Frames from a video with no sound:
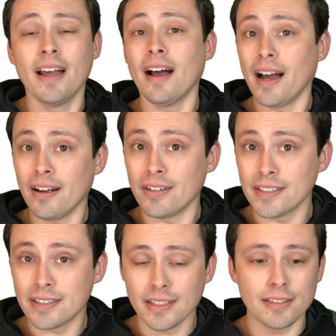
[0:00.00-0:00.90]
i
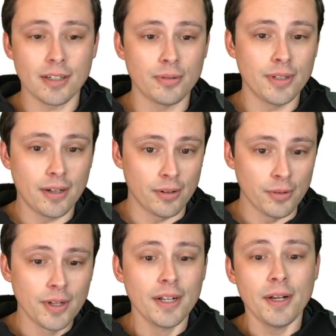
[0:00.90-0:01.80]
honestly don't
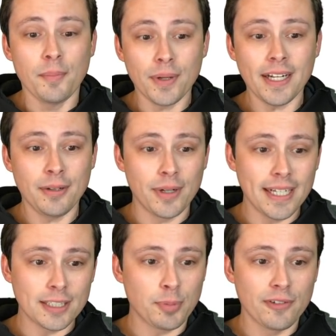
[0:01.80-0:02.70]
know but anyway
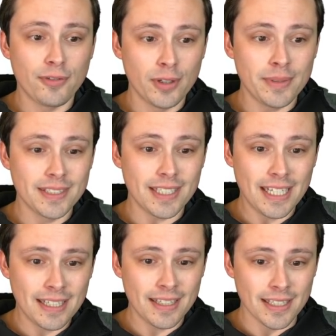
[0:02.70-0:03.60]
its performance
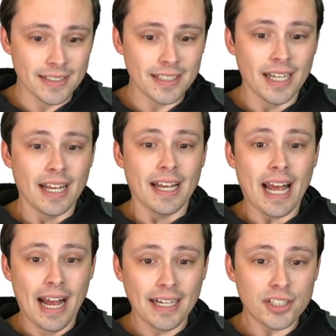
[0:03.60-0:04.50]
in this
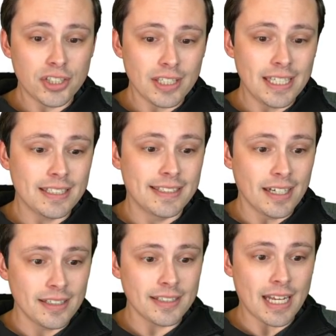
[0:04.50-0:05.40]
actually
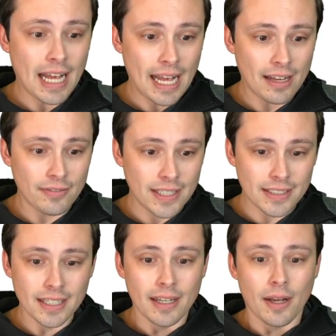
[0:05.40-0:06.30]
does have
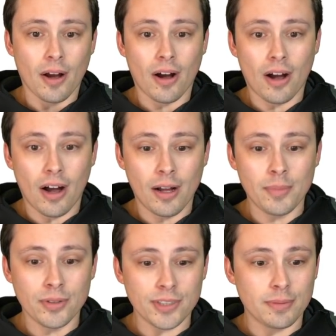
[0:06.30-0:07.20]
it
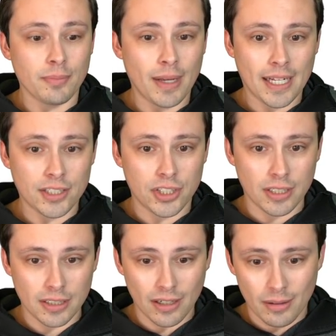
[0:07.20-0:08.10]
almost match
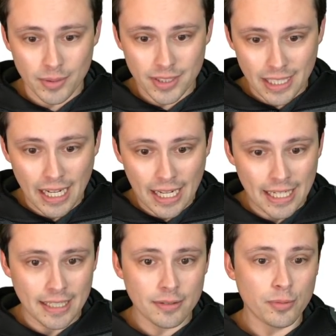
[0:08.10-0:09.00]
almost
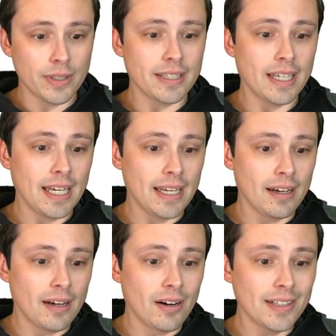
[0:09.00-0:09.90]
tied with a
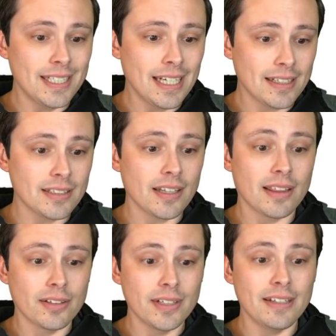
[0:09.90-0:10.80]
uh, rtx
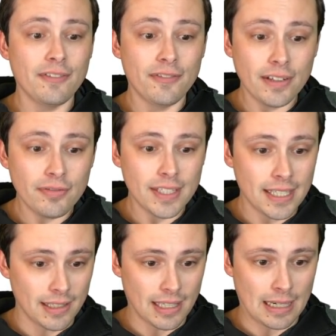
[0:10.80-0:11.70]

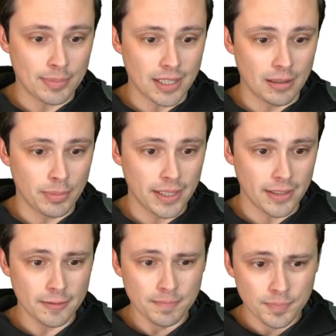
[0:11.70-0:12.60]
3050 laptop here